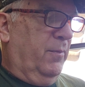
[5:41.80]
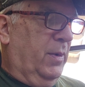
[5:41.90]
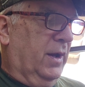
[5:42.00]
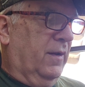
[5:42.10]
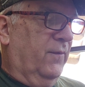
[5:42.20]

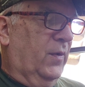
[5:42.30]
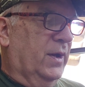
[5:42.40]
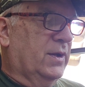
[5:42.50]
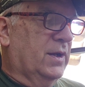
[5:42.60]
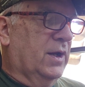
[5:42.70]
But
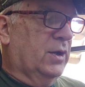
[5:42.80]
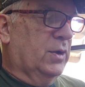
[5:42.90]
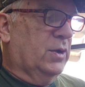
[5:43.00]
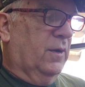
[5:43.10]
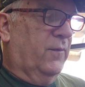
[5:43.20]
confessing this, you
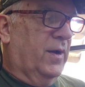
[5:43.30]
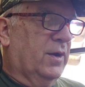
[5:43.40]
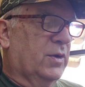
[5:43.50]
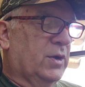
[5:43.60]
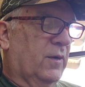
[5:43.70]
still find
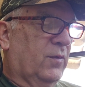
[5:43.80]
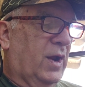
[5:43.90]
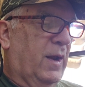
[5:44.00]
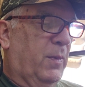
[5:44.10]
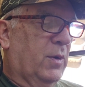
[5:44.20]
yourself
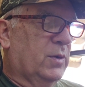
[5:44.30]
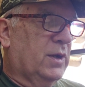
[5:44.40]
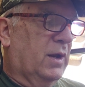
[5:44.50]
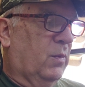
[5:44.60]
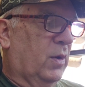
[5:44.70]
typing those
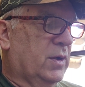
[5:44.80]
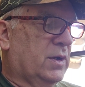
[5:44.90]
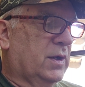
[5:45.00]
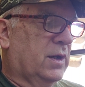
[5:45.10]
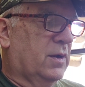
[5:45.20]
same words
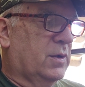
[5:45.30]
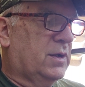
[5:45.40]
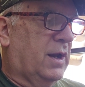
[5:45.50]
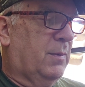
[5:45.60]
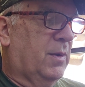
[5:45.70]
into the
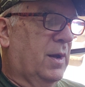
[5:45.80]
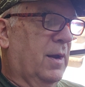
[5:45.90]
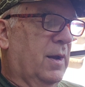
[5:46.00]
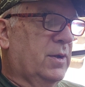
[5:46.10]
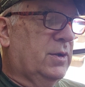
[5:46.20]
same
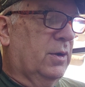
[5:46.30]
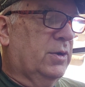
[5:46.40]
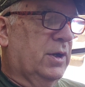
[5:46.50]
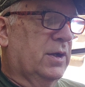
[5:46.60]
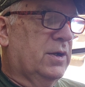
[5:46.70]

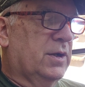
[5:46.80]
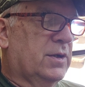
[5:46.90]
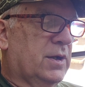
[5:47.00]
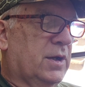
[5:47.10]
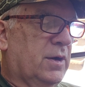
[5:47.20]
search
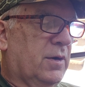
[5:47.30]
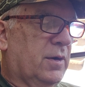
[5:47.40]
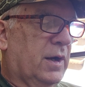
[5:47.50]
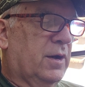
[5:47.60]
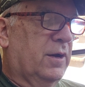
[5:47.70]
engines a
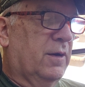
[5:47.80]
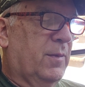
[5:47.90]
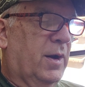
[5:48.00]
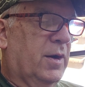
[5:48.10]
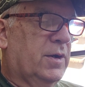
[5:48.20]
year into your
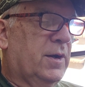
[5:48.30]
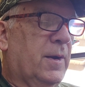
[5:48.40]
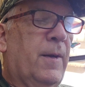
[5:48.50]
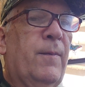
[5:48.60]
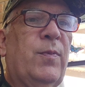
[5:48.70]
marriage
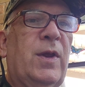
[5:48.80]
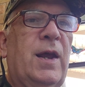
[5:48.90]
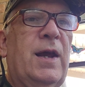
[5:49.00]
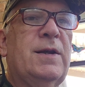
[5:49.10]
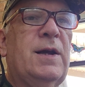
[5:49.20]

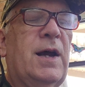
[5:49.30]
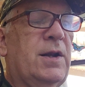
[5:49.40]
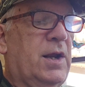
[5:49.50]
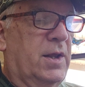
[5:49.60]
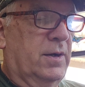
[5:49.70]
is
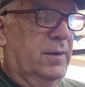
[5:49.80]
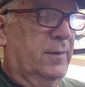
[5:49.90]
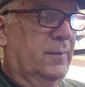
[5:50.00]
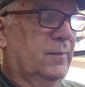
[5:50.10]
another.